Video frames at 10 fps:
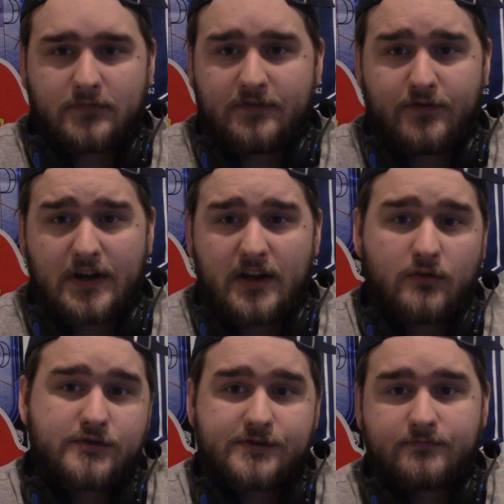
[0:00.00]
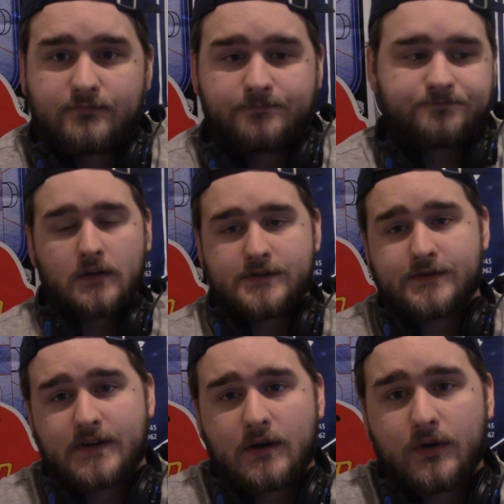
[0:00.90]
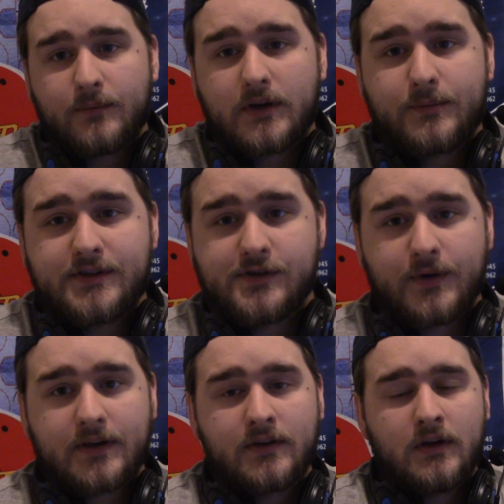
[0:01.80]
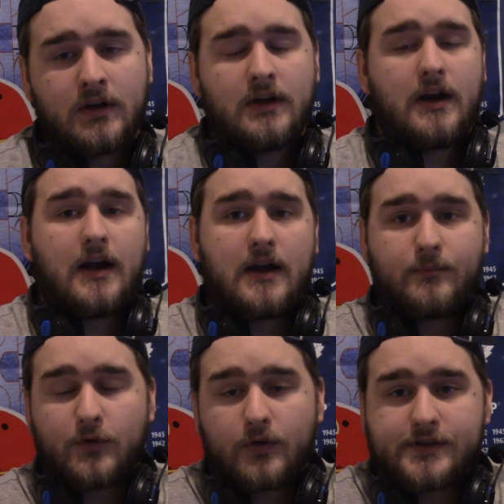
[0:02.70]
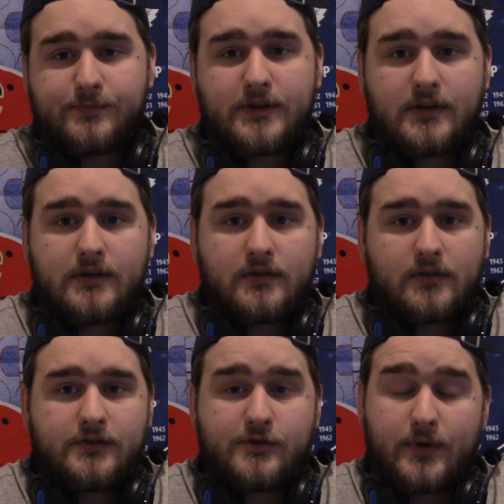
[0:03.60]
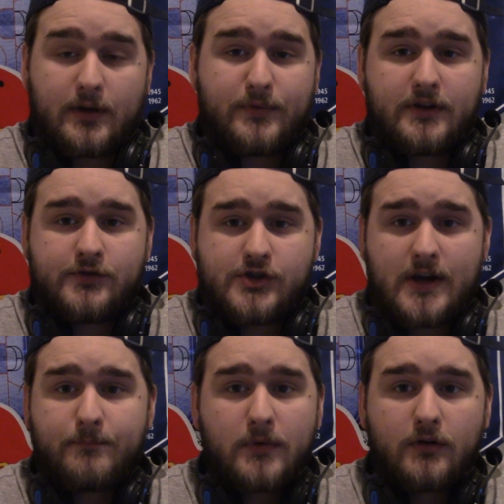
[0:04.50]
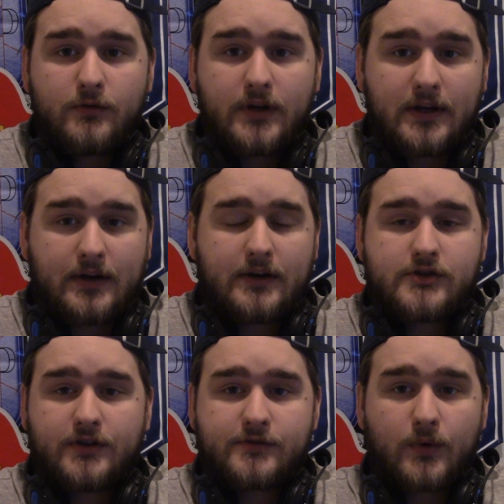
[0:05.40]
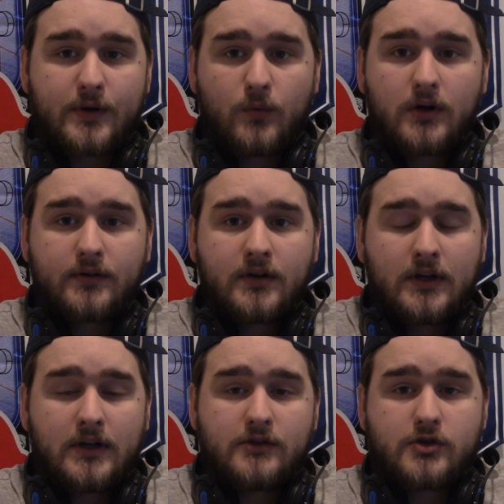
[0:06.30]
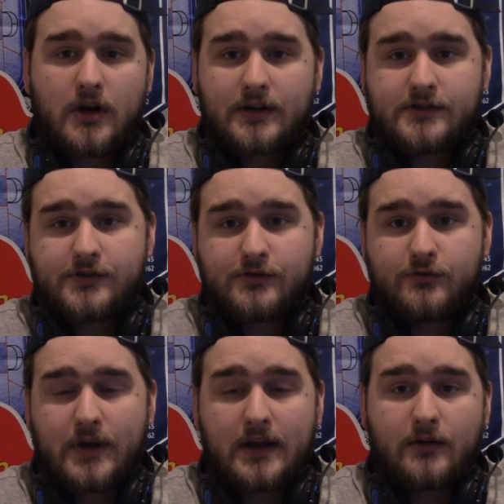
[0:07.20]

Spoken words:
videos. So today, what I'm going to be doing, I'm going to be doing a BGM mode in NHL 21, trying to do a